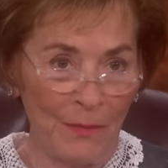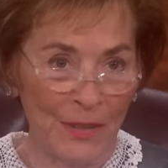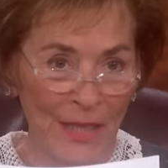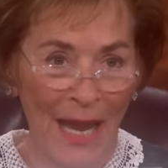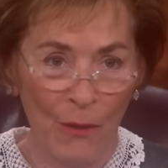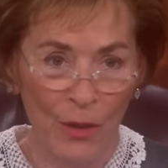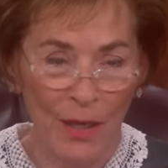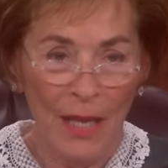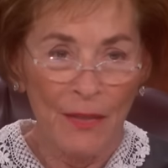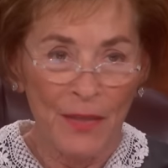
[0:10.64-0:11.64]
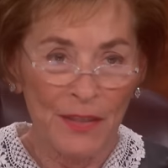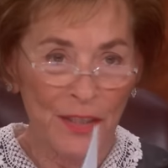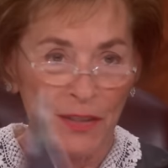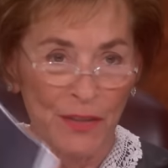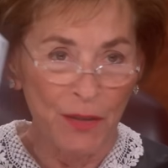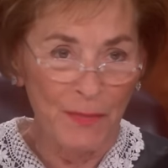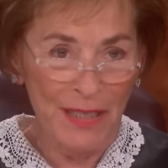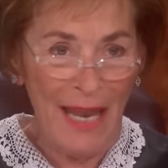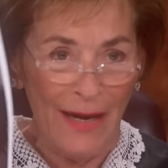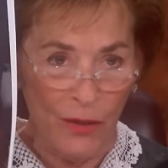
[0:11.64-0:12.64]
Mr. Howard, this isn't a
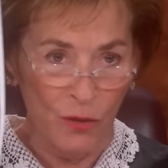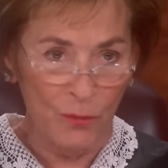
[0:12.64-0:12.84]
mechanical